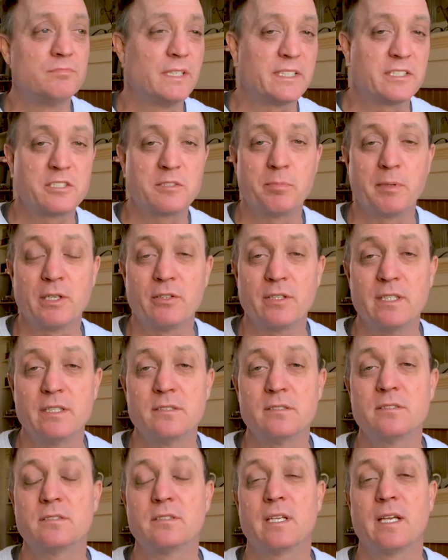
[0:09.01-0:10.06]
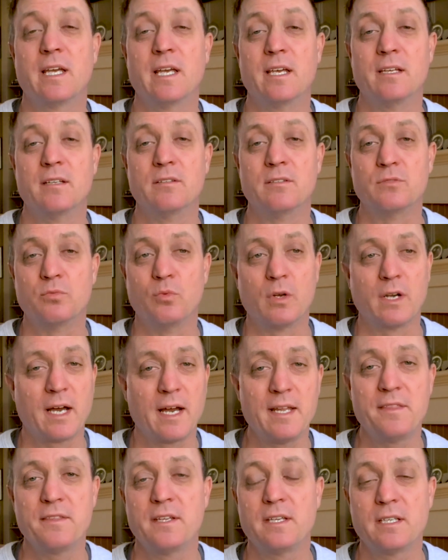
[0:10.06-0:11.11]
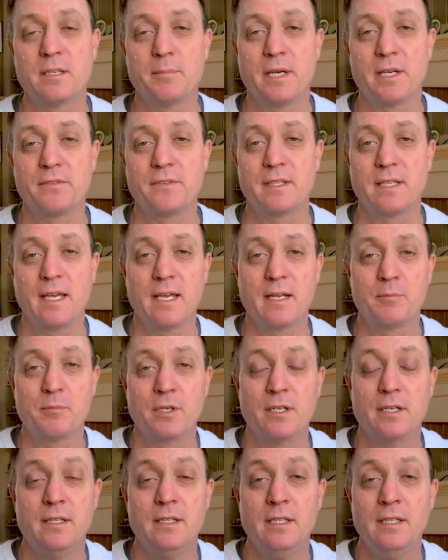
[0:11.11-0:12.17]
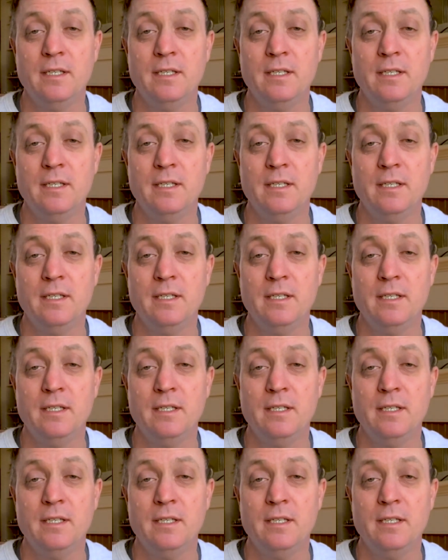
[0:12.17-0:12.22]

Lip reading: experience and what I think about the camera,